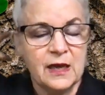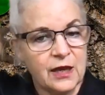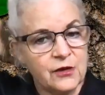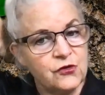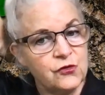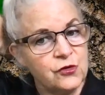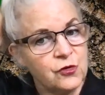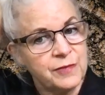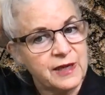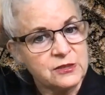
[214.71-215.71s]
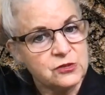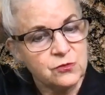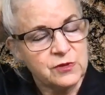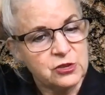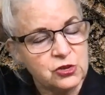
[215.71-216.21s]
and do your best to
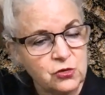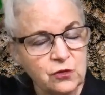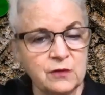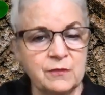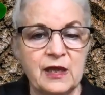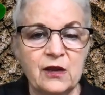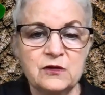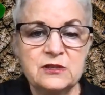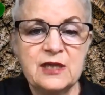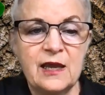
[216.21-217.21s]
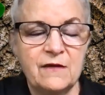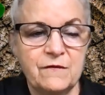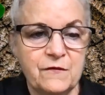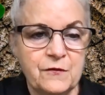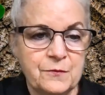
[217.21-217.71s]
reassure them they are
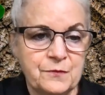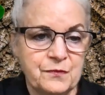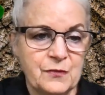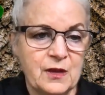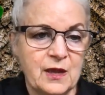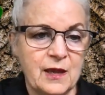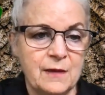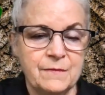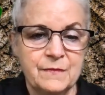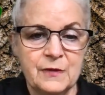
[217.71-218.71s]
safe. Okay.